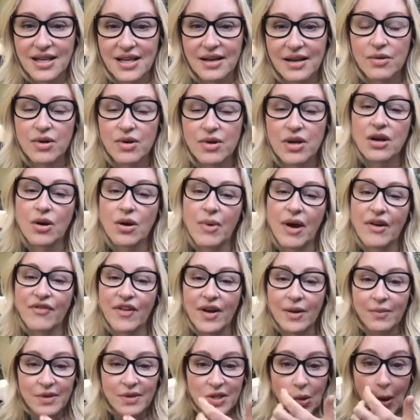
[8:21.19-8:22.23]
And, you know, my
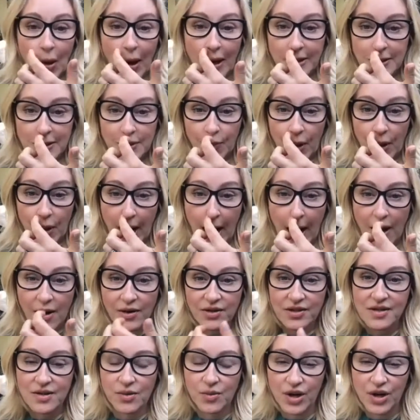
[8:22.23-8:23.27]
family's quite spread out,
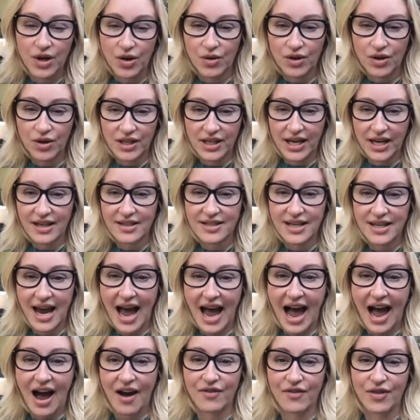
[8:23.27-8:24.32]
so we don't get to
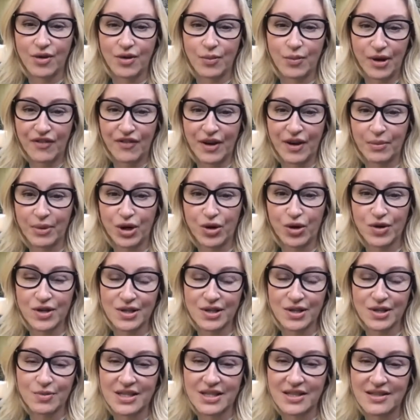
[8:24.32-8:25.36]
have the big family
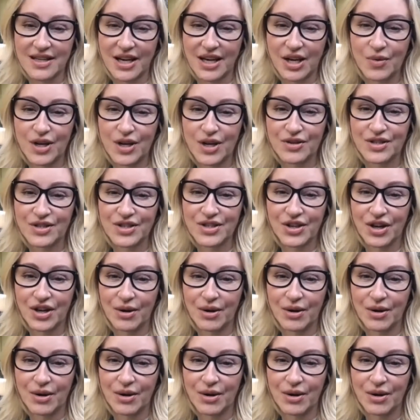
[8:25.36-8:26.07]
Christmases like we used to.